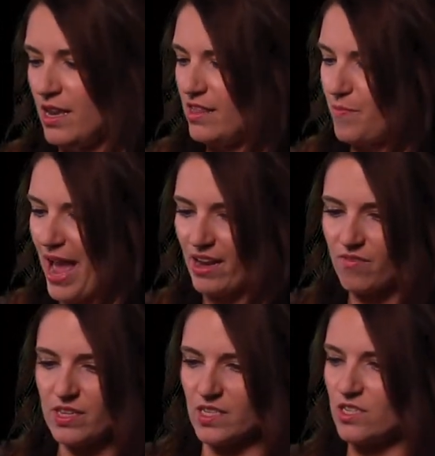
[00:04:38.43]
in the back
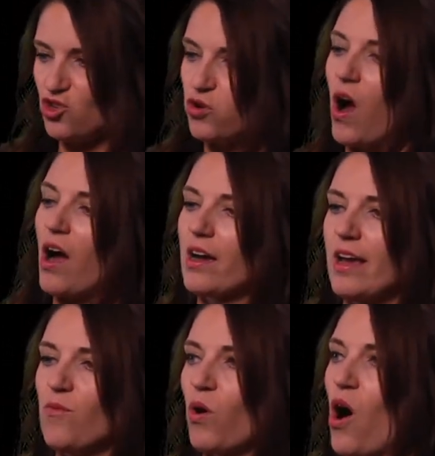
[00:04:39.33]
of this truck,
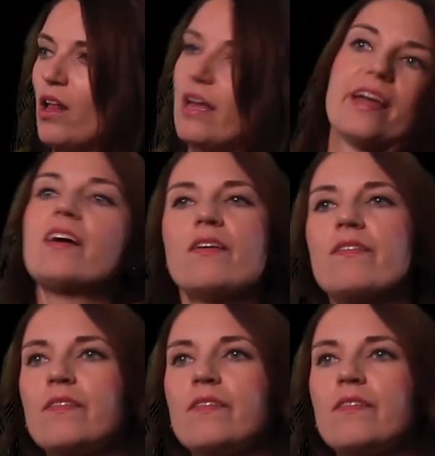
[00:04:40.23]
and we're all like,